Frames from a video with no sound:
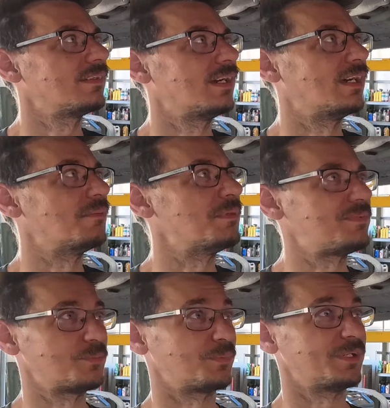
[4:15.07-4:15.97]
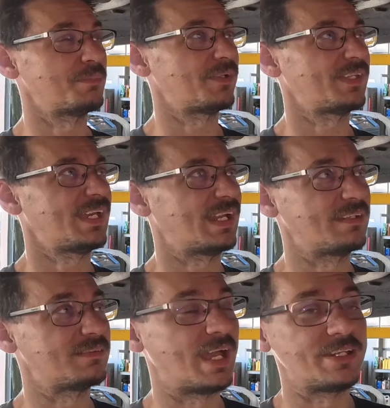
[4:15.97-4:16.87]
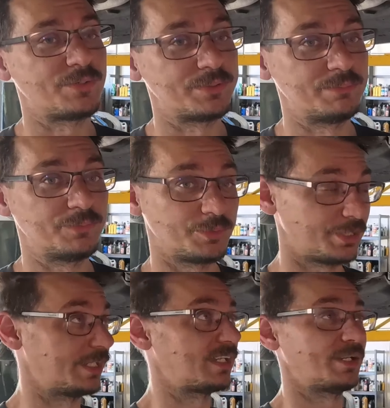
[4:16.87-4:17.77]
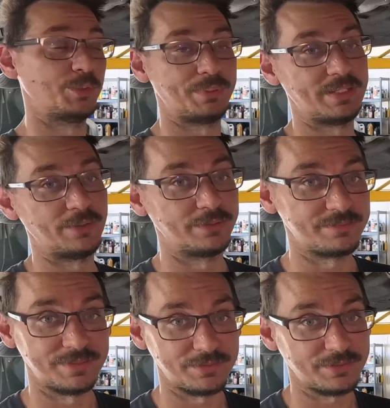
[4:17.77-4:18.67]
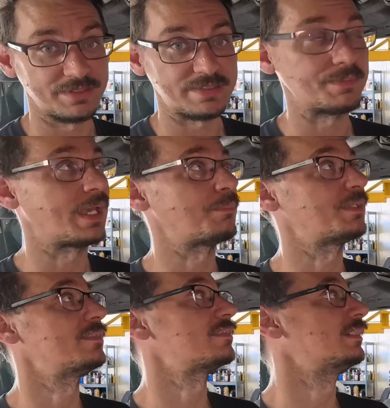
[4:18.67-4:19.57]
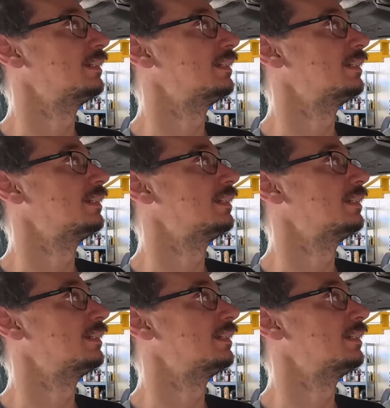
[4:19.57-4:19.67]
If you're worried about that, I told him we're going to cut open the oil filter and see what happens.